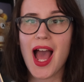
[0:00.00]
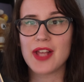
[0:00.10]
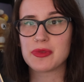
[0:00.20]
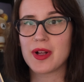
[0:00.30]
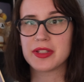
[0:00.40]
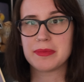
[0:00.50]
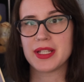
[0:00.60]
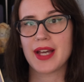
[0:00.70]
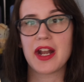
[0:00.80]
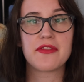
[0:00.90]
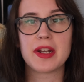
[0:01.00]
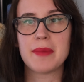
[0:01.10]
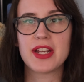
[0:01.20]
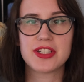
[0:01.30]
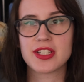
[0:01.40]
as well as being kind of
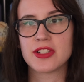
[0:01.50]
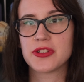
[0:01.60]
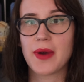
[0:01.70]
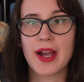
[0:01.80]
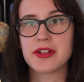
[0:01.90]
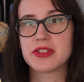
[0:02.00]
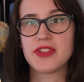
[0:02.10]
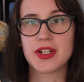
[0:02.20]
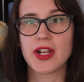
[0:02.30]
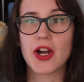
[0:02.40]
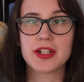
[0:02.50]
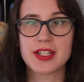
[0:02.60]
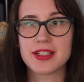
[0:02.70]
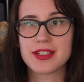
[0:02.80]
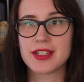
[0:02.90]
enmeshed into Hydra's very
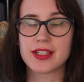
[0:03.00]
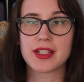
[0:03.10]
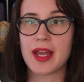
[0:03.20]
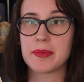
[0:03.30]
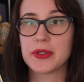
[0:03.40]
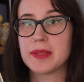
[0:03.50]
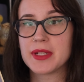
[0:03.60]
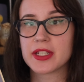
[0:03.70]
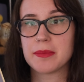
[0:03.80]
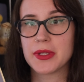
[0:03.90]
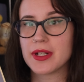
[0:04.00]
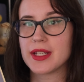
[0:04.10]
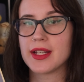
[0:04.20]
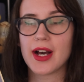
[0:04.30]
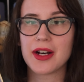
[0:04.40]
artistic and bohemian
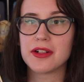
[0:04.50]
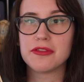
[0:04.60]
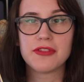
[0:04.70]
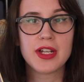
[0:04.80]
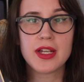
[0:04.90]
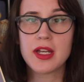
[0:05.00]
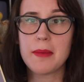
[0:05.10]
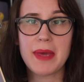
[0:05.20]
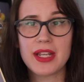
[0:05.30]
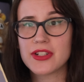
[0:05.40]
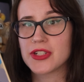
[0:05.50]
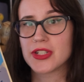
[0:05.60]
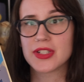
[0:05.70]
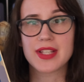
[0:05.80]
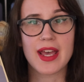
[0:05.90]
community of
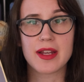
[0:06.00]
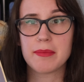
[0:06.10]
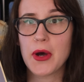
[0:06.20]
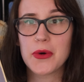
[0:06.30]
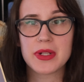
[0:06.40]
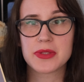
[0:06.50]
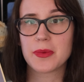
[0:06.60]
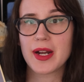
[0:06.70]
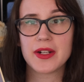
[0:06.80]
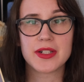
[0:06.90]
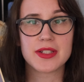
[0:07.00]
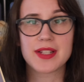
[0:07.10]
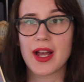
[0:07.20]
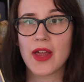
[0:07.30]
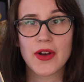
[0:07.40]
painters and poets, writers,
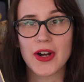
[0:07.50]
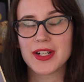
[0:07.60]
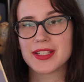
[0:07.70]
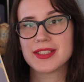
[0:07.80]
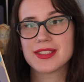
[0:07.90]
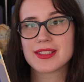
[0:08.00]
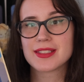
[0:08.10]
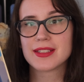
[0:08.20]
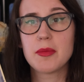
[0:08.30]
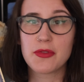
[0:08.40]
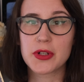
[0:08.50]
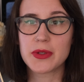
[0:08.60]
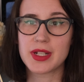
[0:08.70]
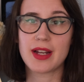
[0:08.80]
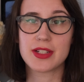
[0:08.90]
other artists. Before
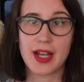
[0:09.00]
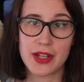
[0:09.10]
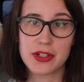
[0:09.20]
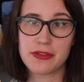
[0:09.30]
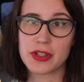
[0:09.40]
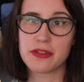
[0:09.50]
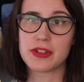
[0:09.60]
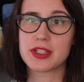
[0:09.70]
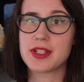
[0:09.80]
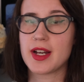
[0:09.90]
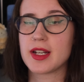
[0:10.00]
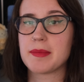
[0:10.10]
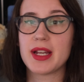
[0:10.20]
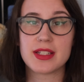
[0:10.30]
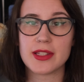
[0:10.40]
going to Hydra for the first time,
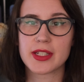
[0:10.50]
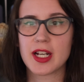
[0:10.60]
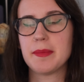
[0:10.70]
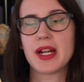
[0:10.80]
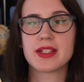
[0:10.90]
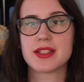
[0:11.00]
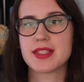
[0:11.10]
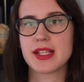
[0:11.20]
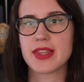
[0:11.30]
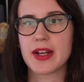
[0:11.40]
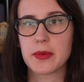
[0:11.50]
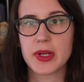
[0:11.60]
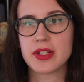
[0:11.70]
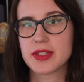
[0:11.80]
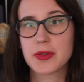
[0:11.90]
I did look up and I did see that it
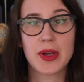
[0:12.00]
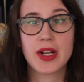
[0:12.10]
was quite